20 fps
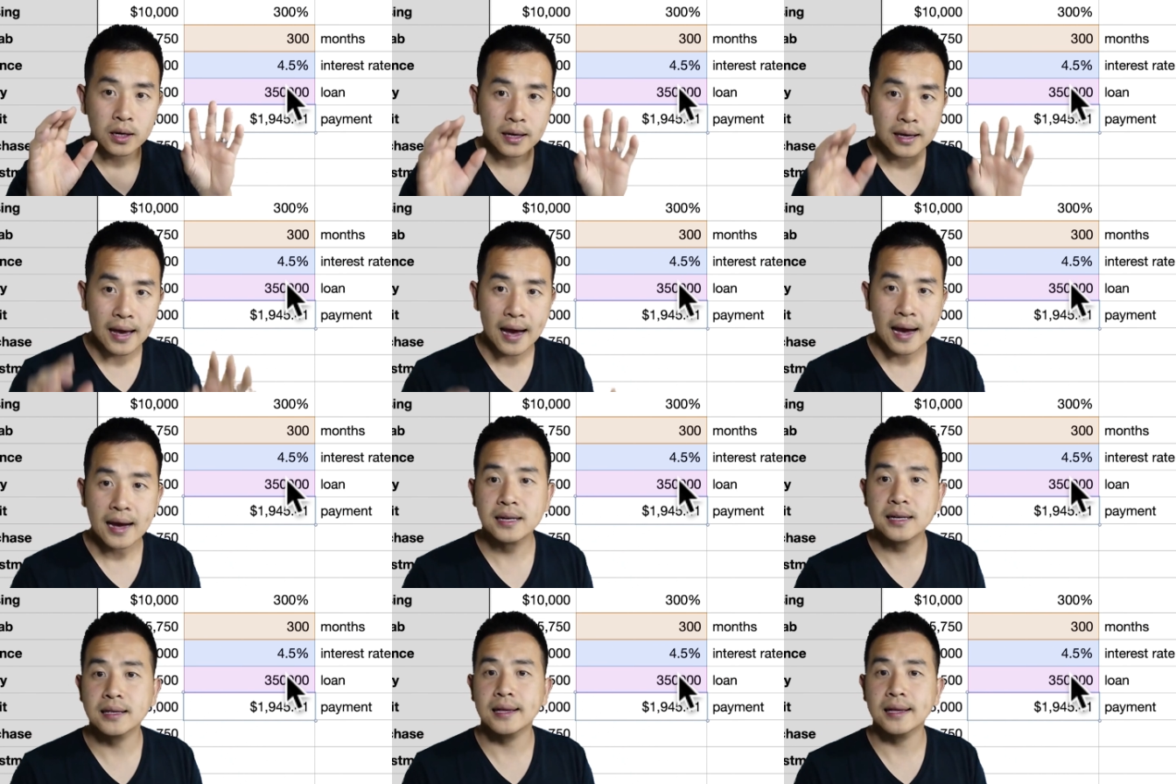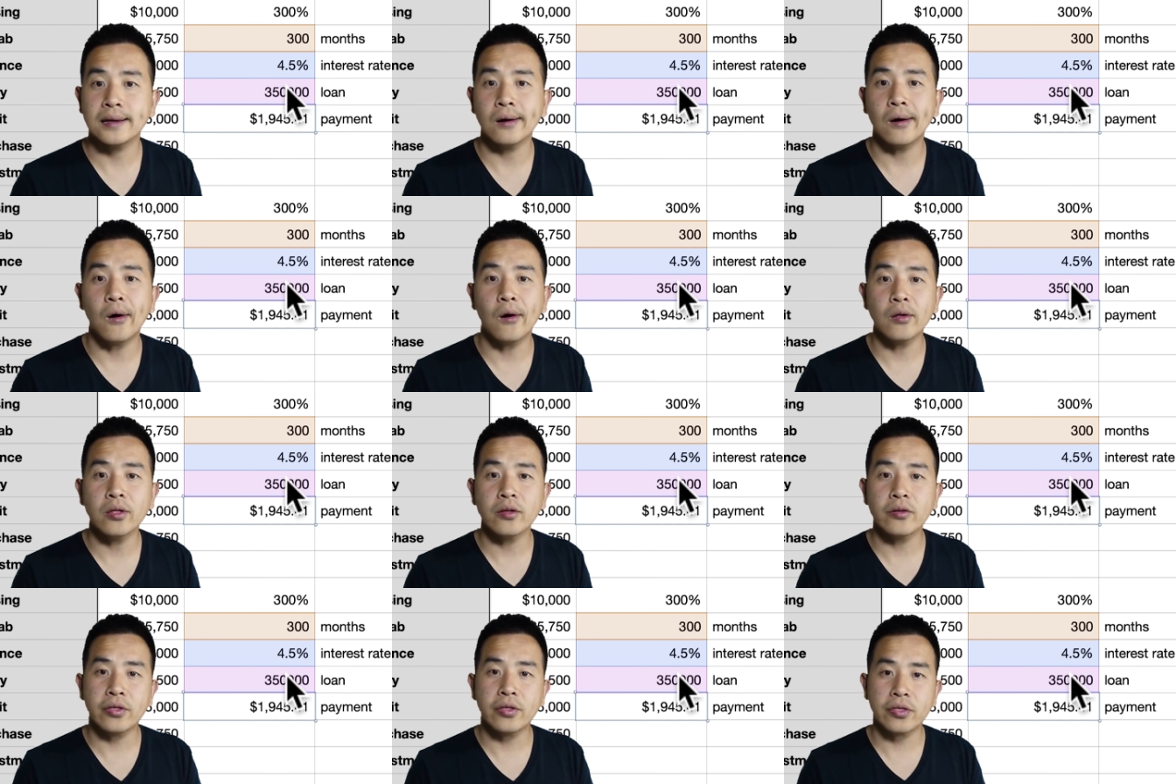calculate
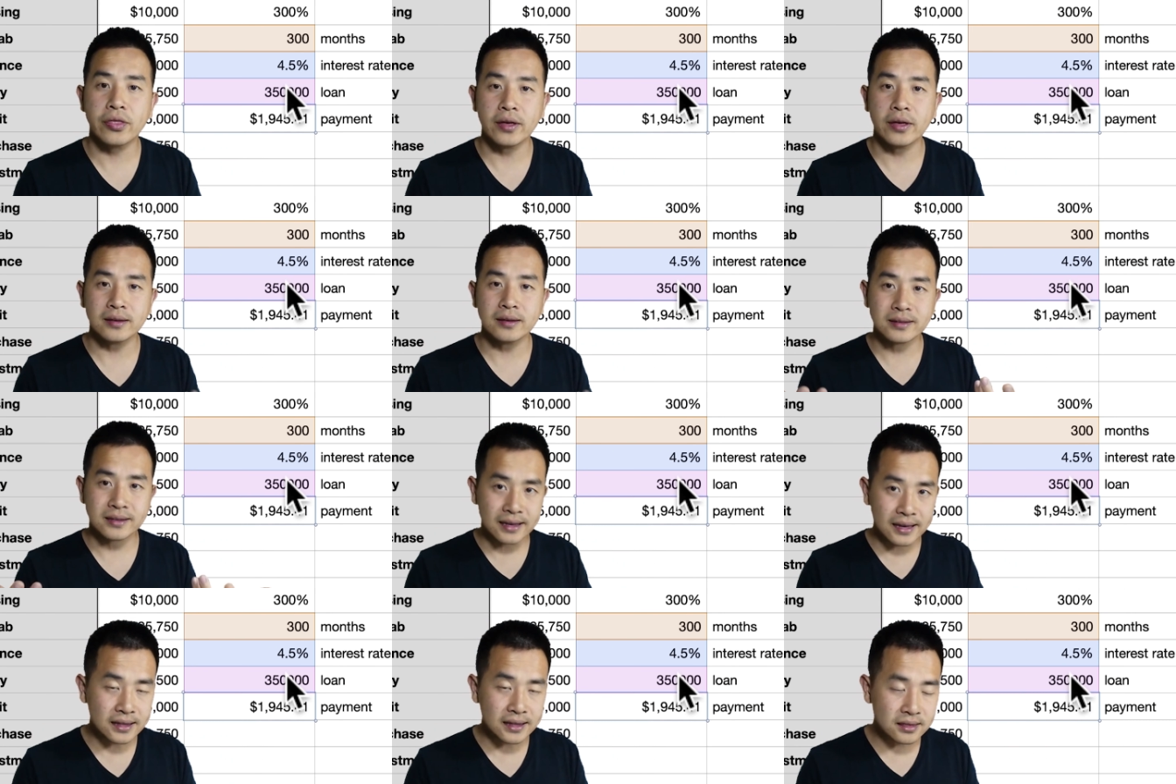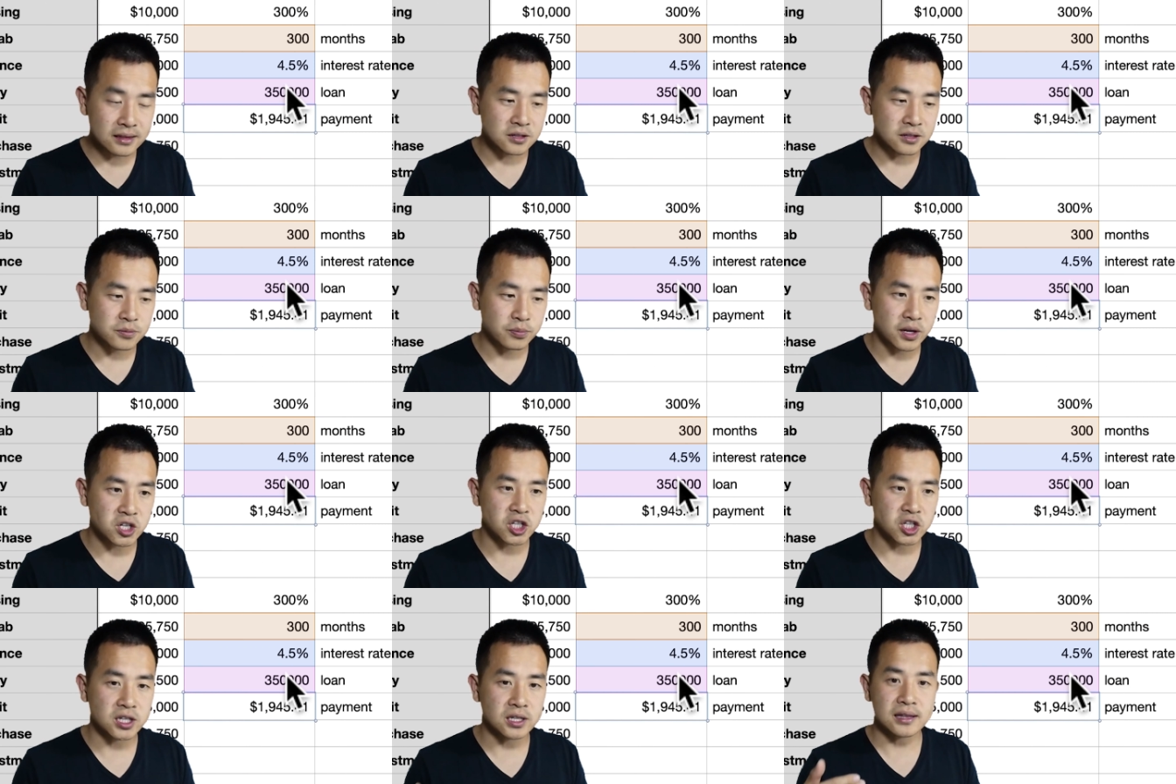all of the things in the
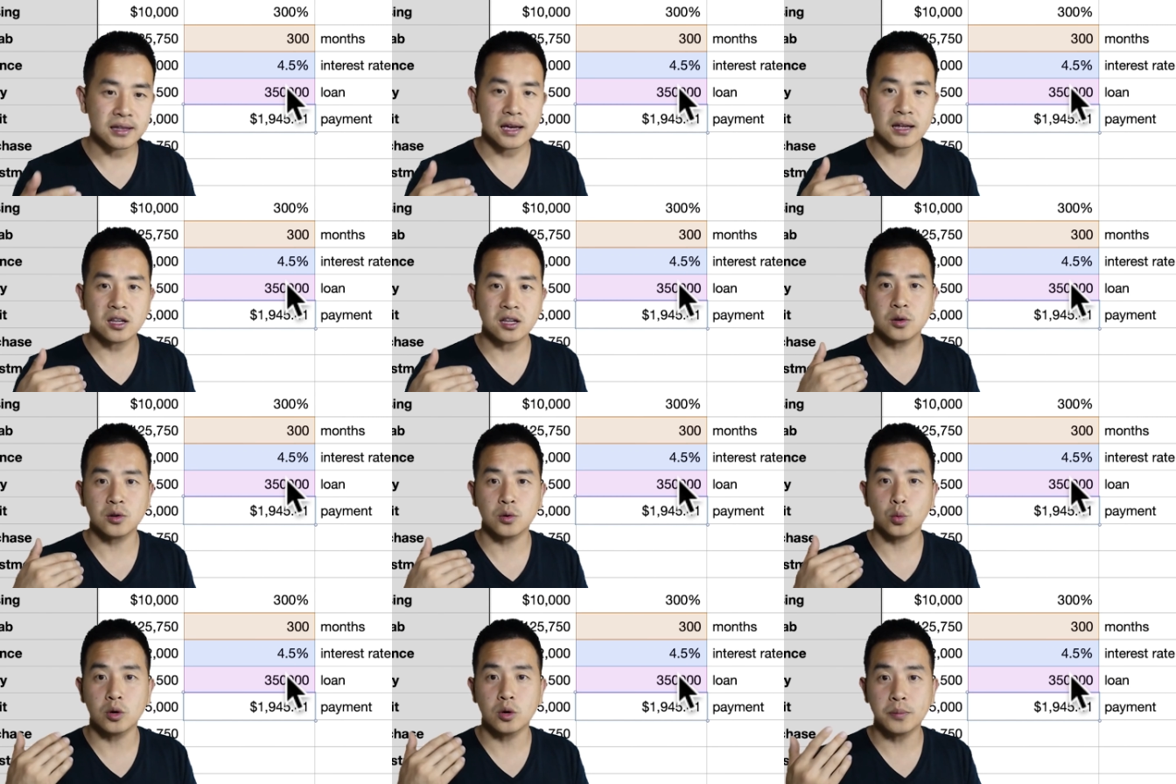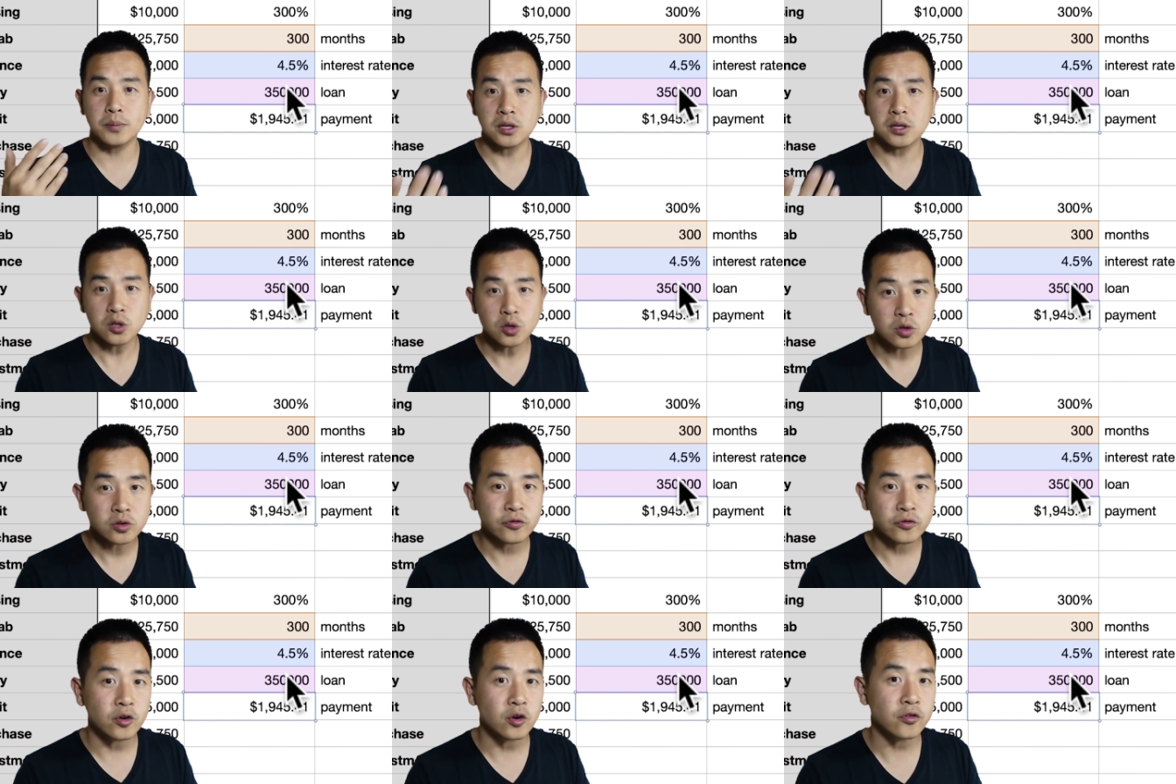spreadsheet that will be
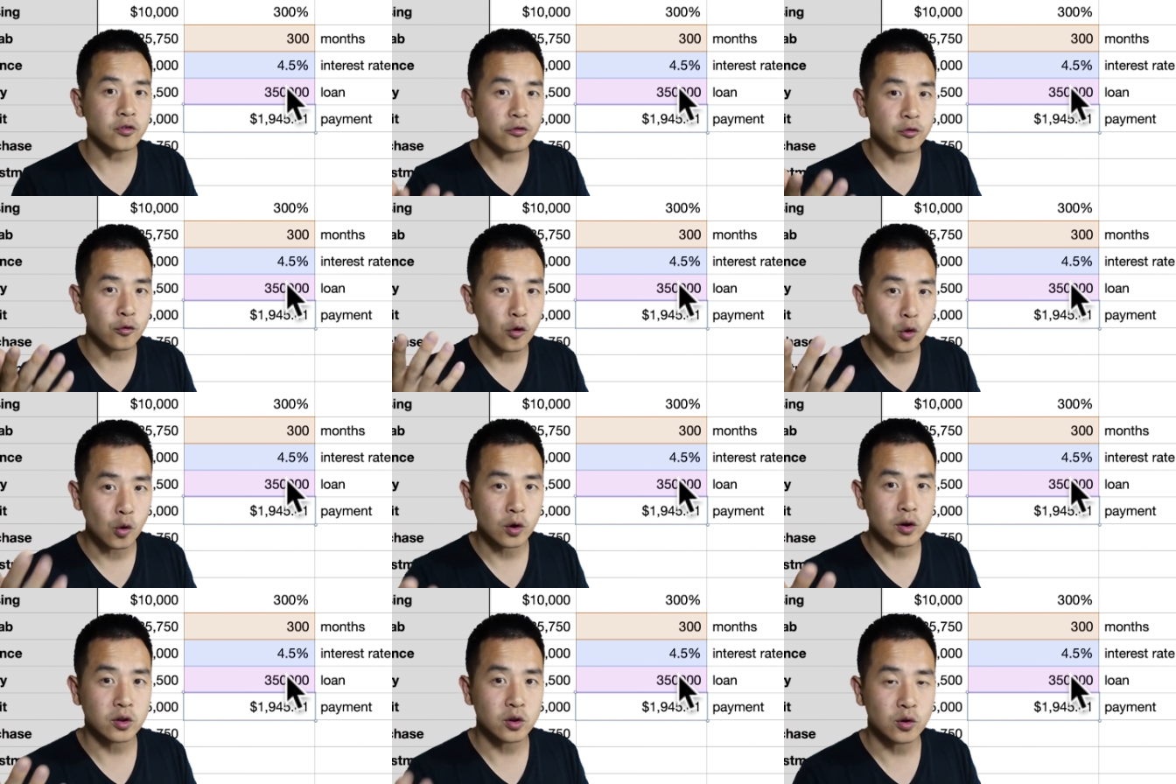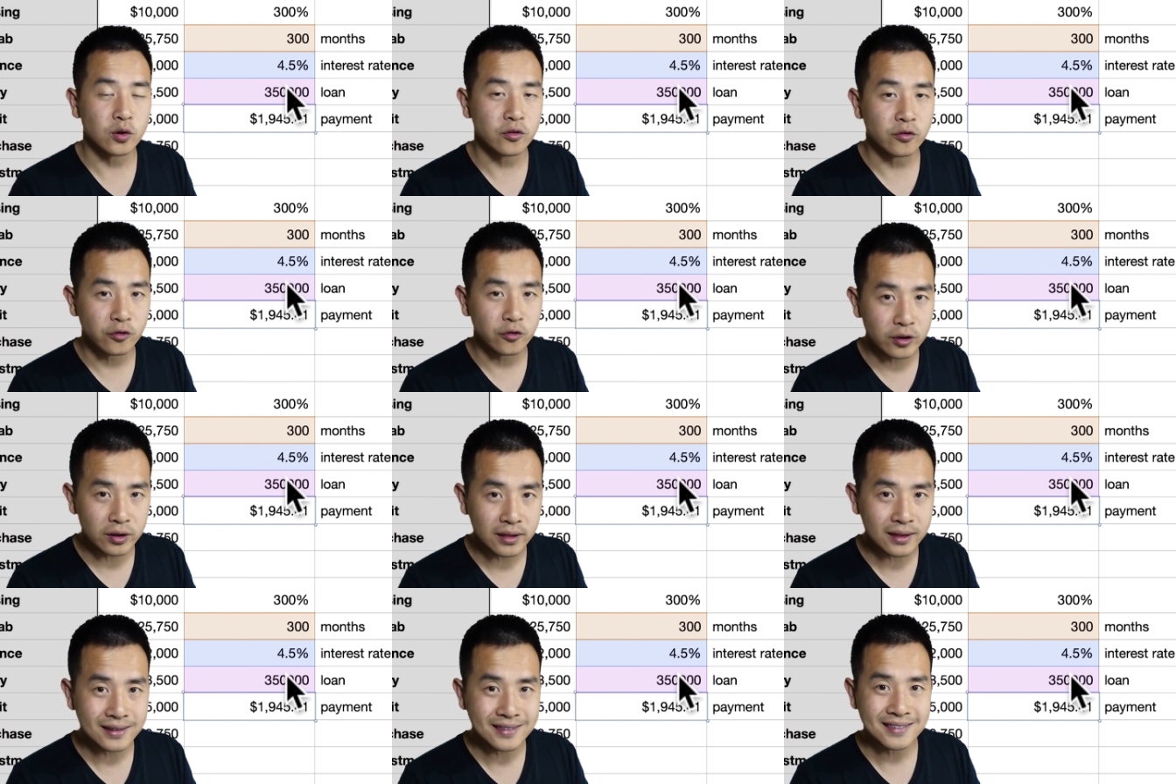useful for your
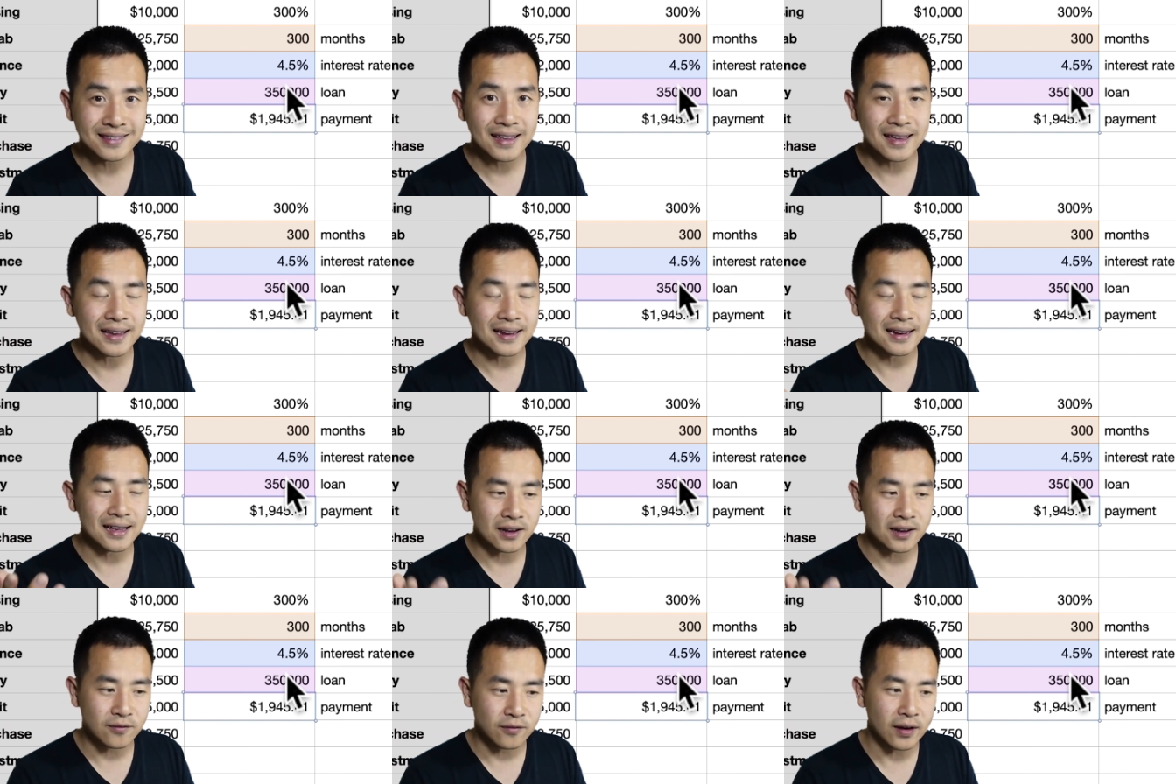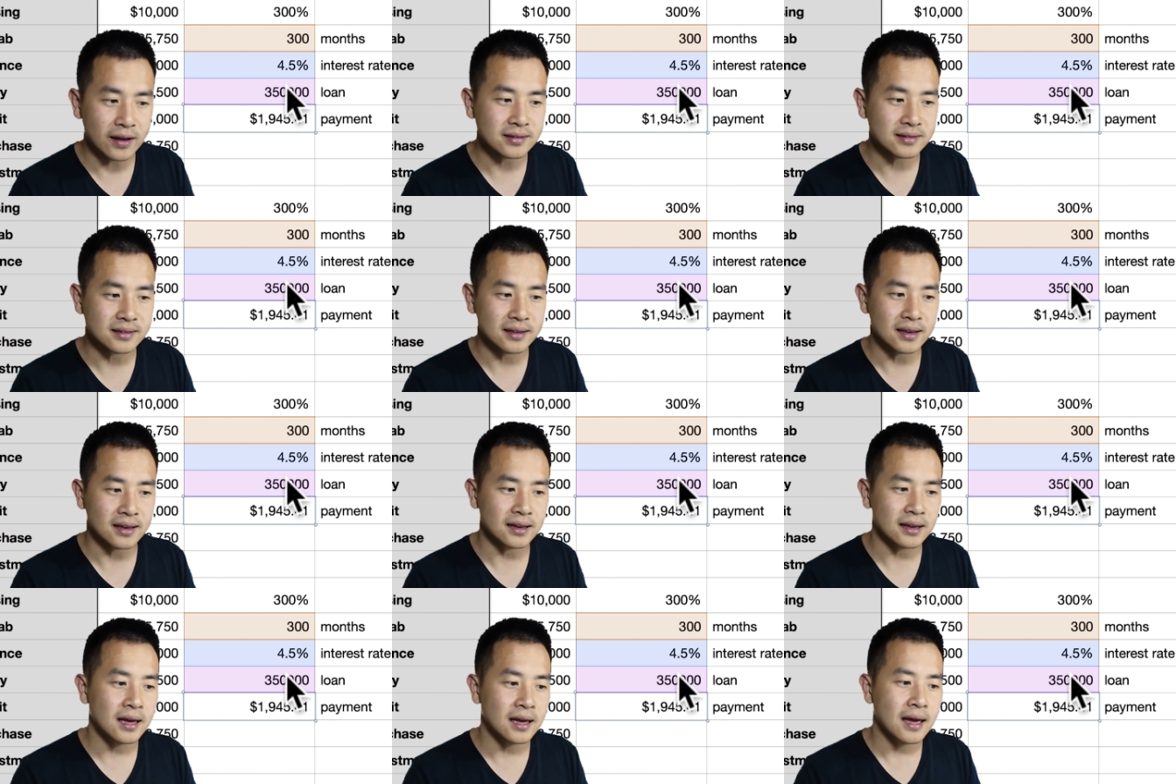real estate
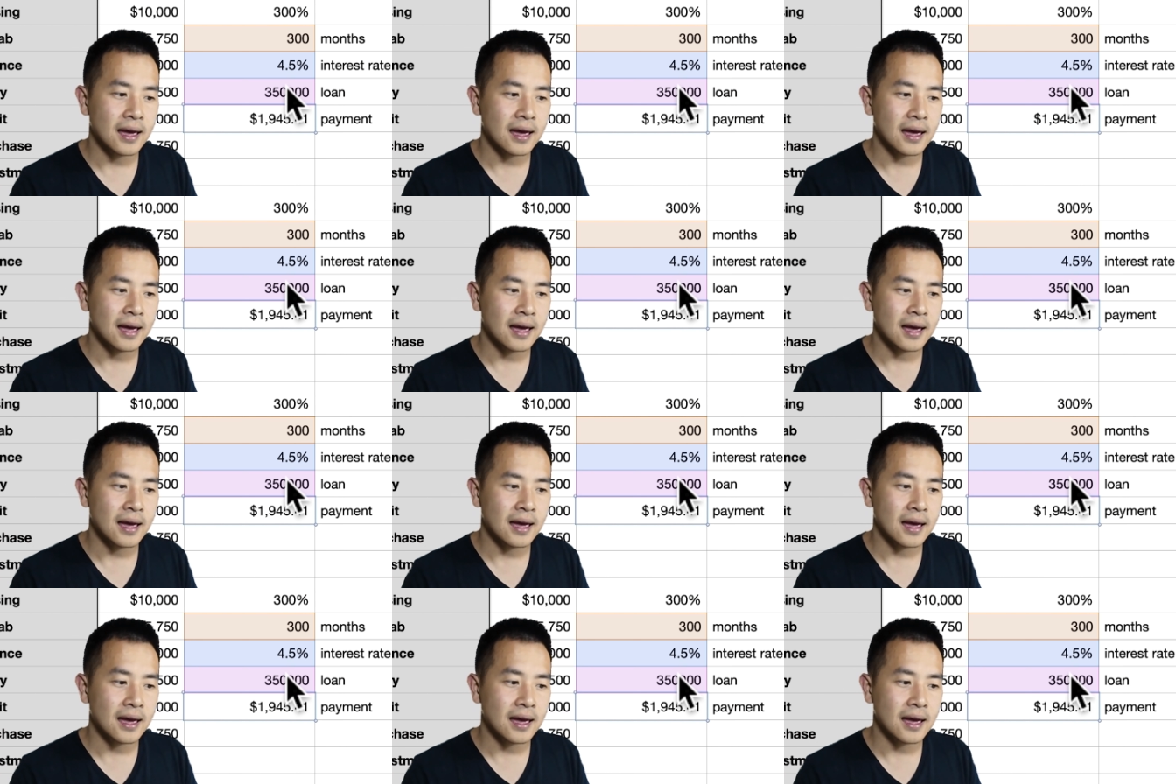investing.